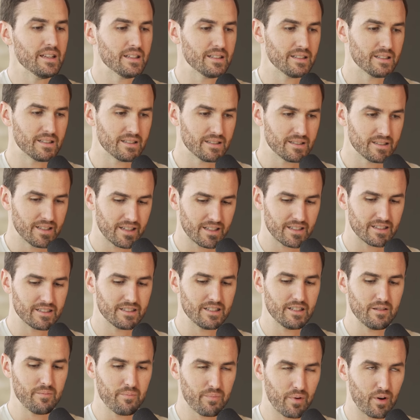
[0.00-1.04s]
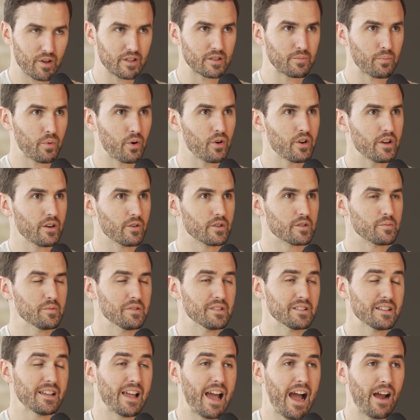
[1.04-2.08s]
sixty books per year, which
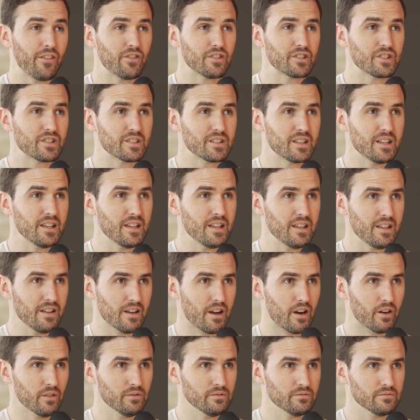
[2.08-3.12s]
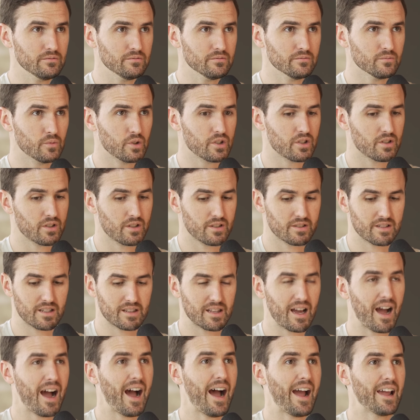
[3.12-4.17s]
means the average C E O, which is
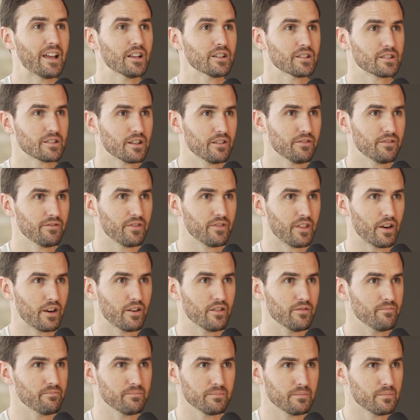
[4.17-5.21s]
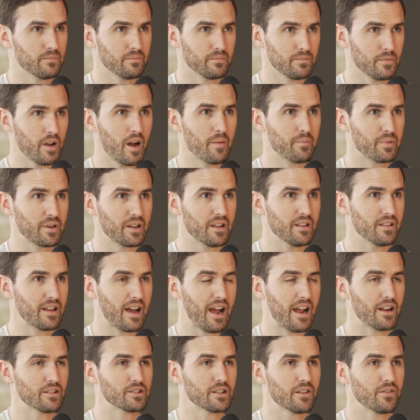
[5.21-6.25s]
at the highest of their company, the
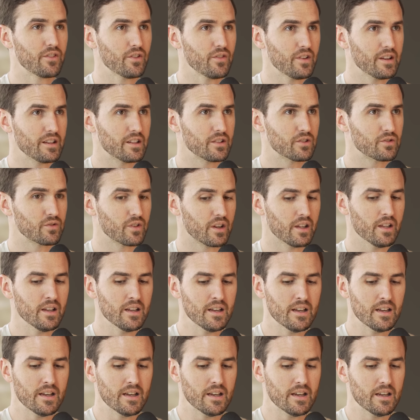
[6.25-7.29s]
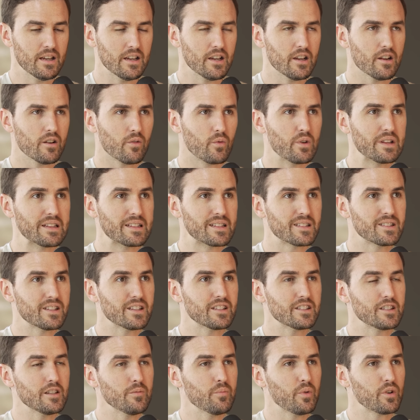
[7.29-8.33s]
highest of their industry, reads
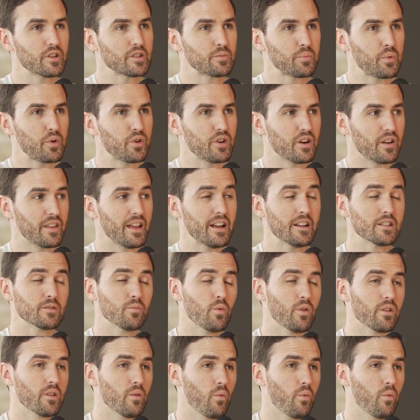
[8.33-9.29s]
sixty books per year. That is more